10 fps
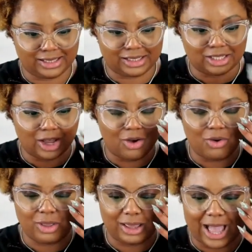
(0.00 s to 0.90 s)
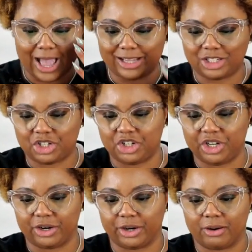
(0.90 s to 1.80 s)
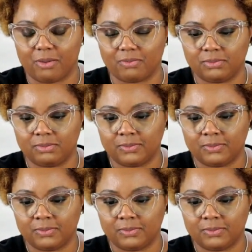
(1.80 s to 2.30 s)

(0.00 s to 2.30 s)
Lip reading: So last year,